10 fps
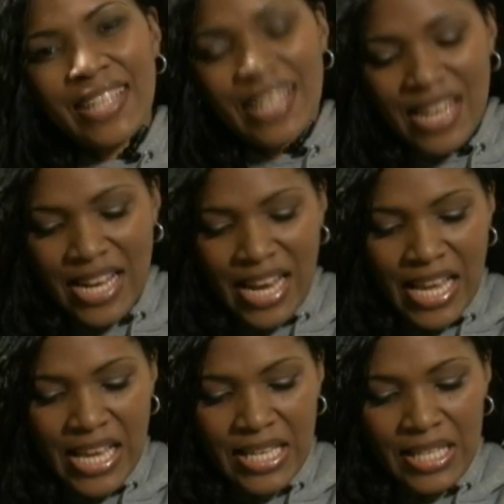10
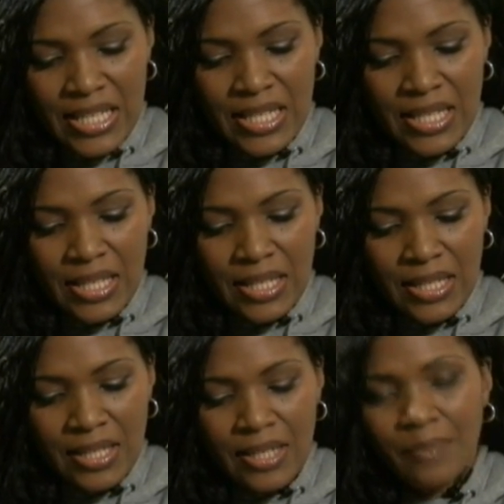days,
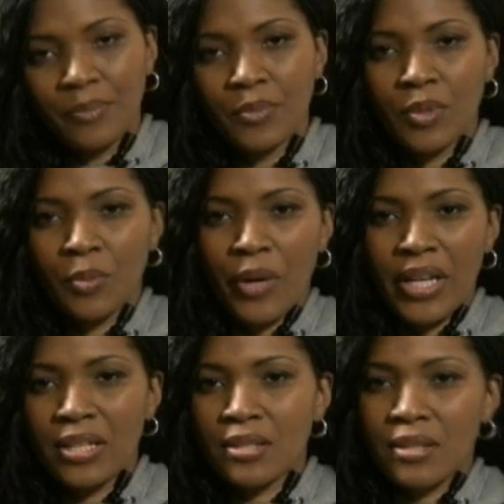the
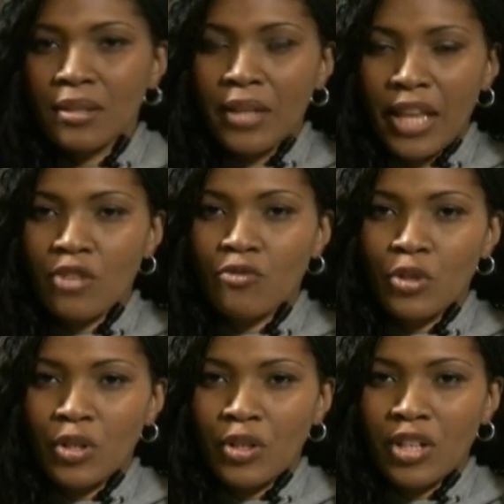braids at the
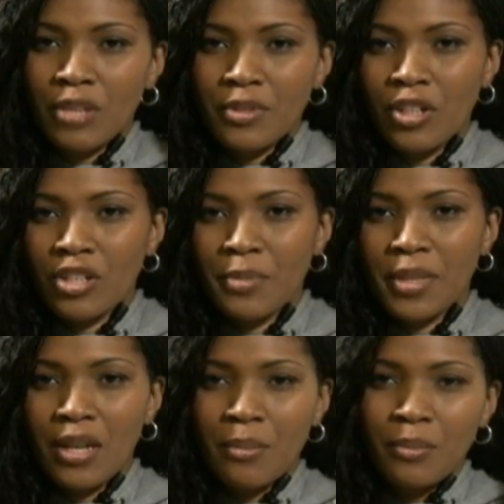root are going to start to
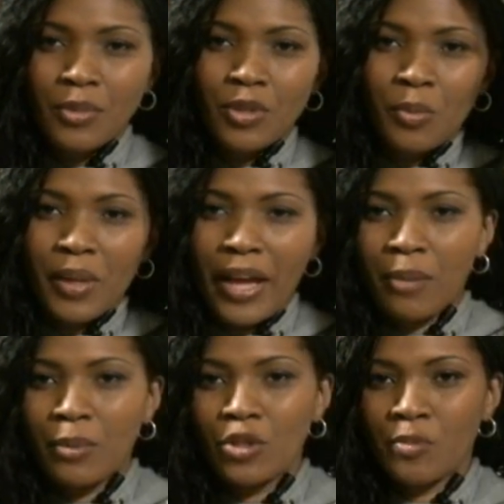become,
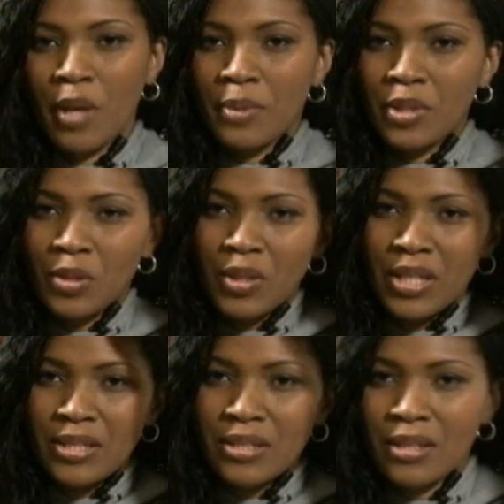pliable. You should be able to do
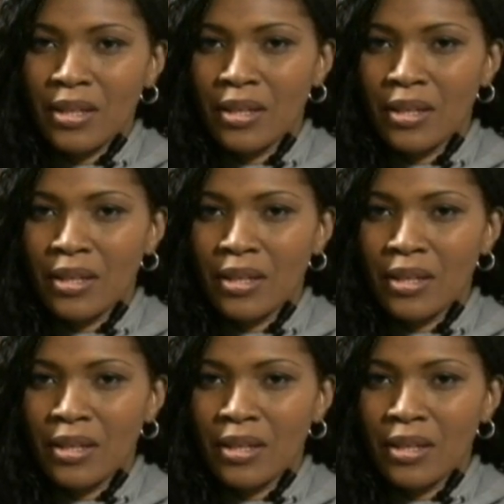this